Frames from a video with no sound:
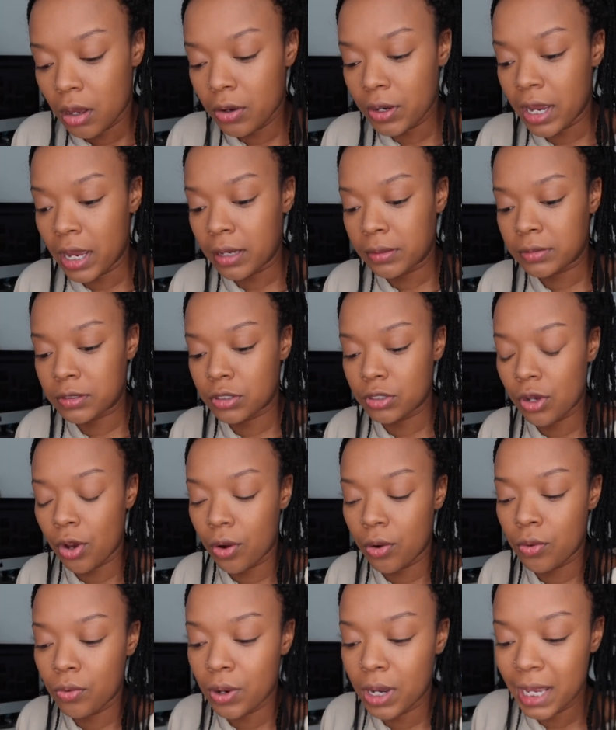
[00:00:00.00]
Okay,
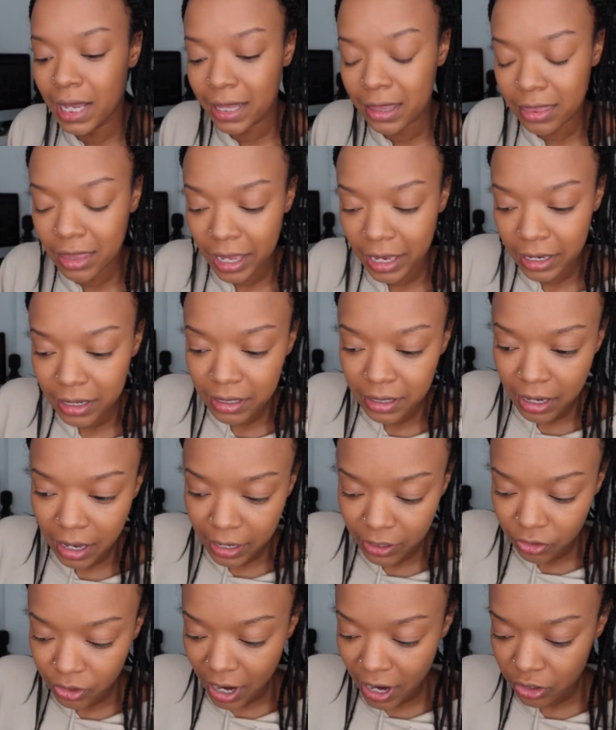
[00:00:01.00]
so then
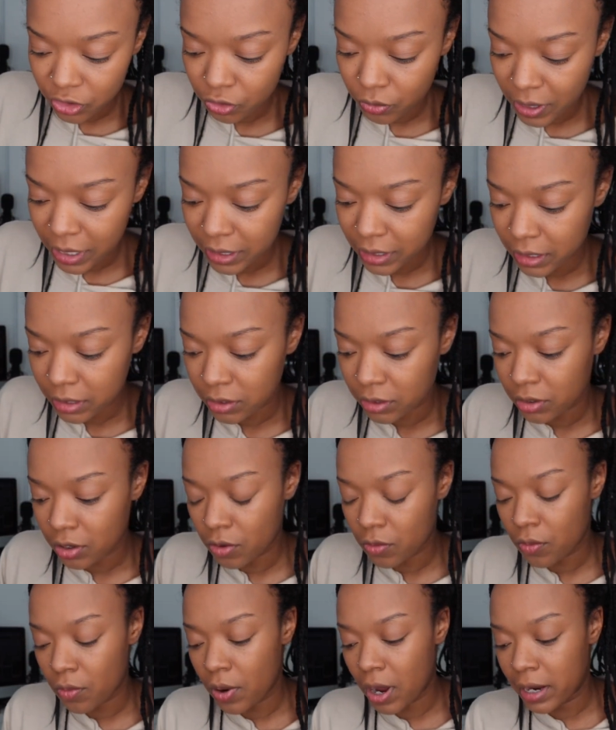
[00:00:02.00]
I graduated, you
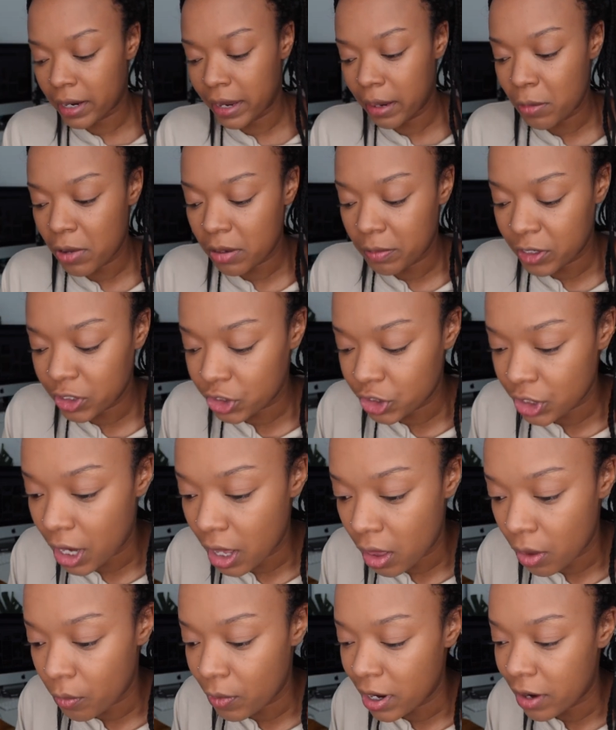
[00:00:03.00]
know, I came out of my
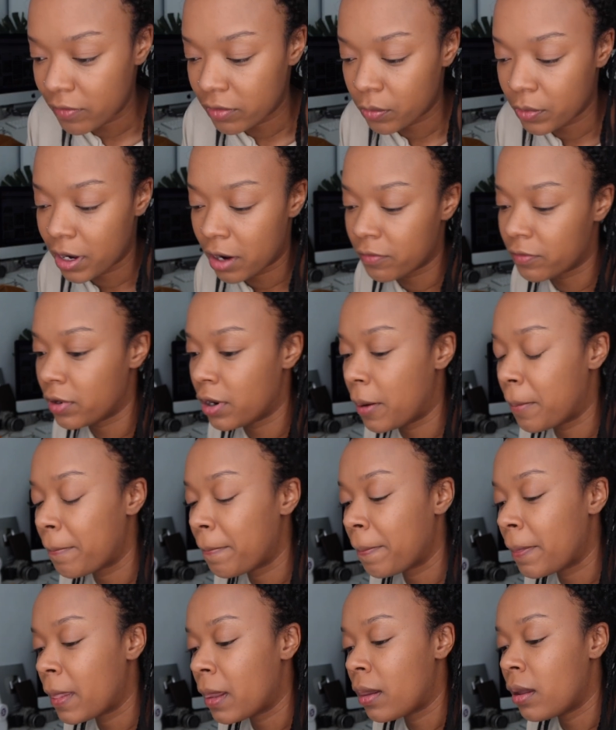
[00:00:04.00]
shell, whatever, whatever.
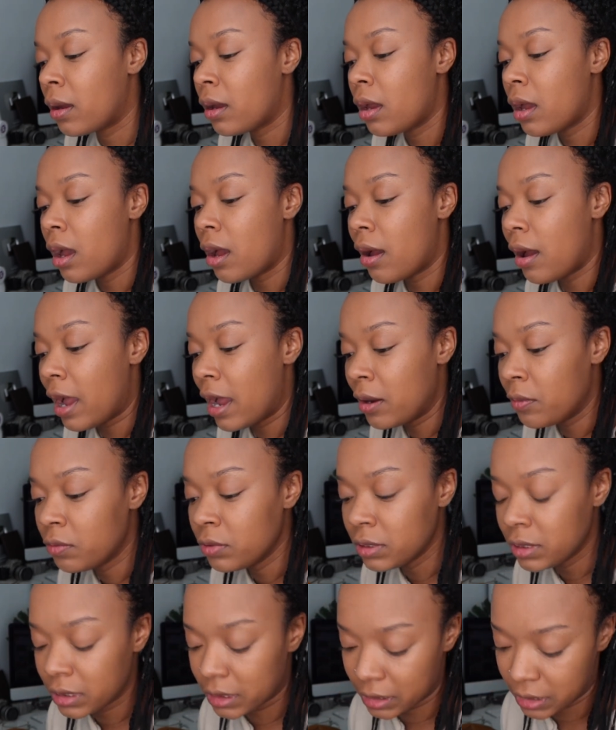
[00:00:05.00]
I
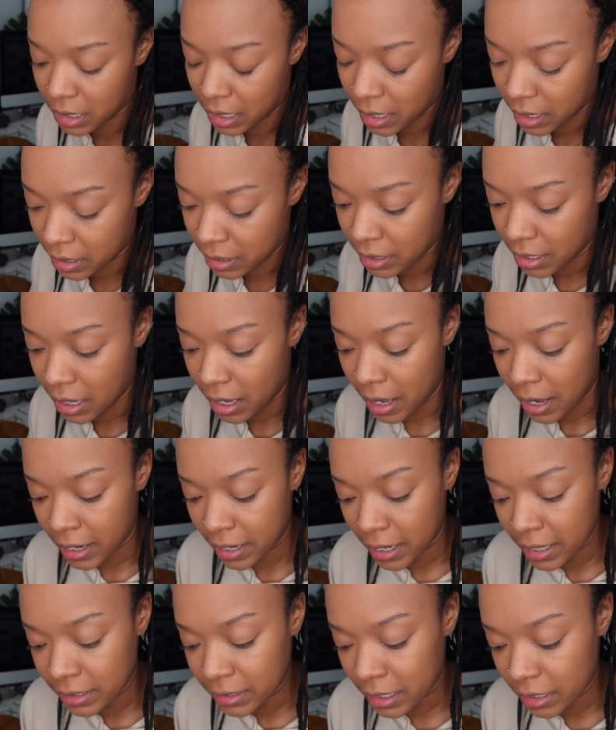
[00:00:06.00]
will say that
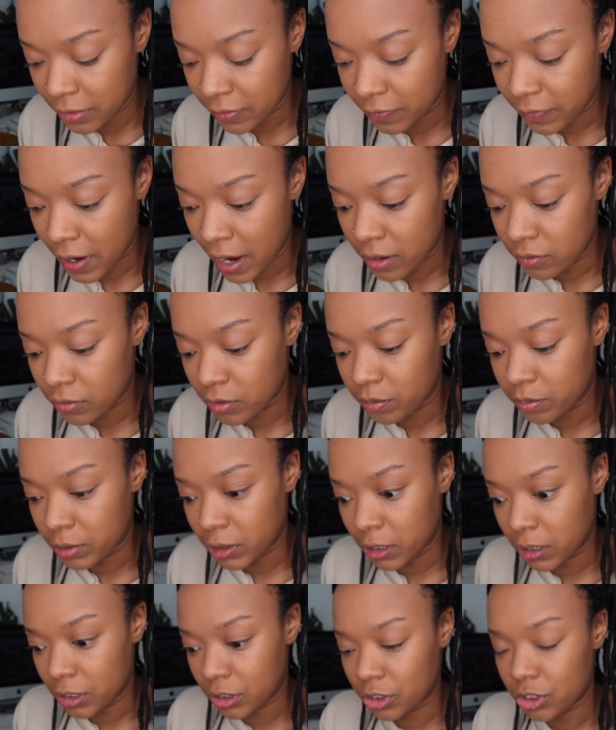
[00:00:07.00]
I identified with
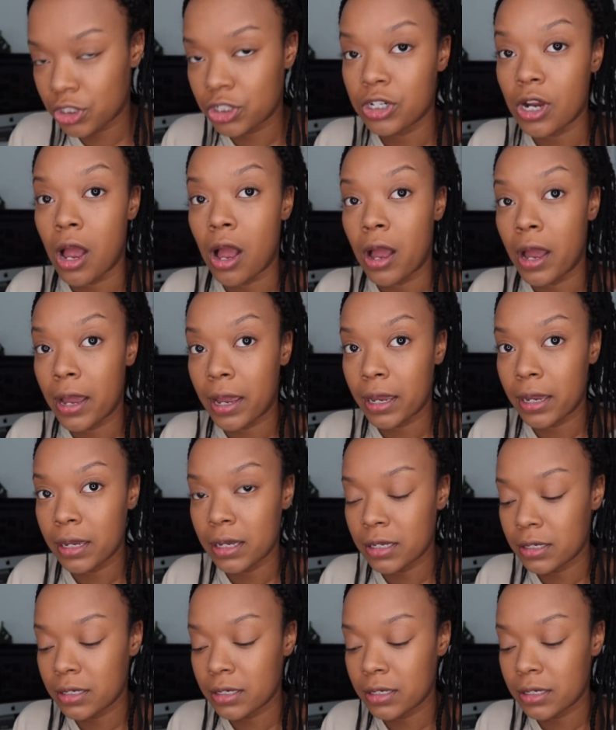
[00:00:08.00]
being shy